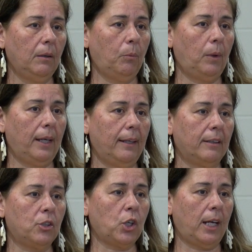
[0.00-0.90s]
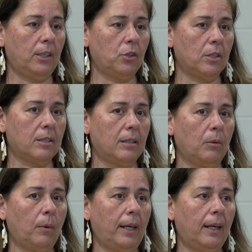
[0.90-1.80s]
with changes in
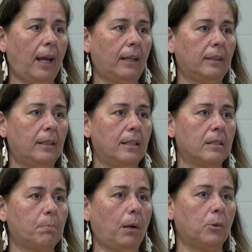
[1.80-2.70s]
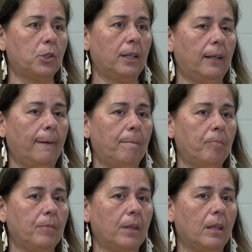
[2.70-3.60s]
the way Canada is approaching
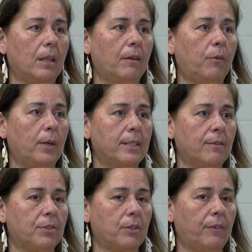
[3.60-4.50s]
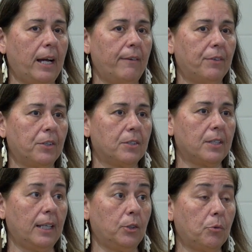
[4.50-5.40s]
the voice of survivors
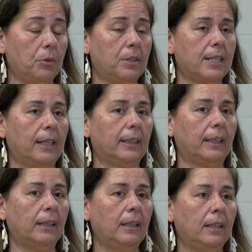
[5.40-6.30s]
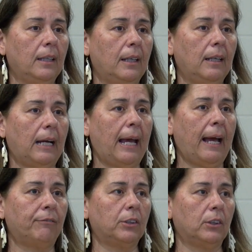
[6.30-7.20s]
in truth-telling, I
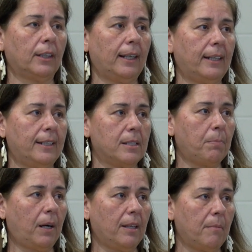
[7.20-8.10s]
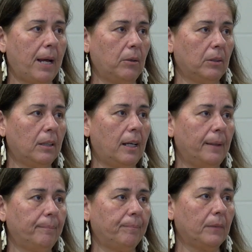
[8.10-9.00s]
have to look at it as part of the mountain
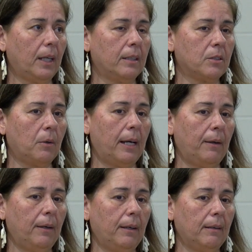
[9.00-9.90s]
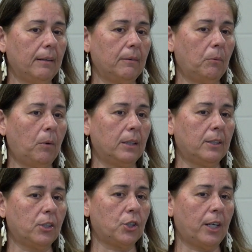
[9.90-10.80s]
climb. And so I want
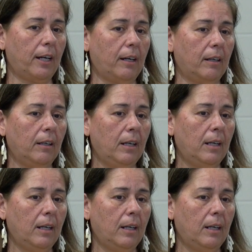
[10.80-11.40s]
to share,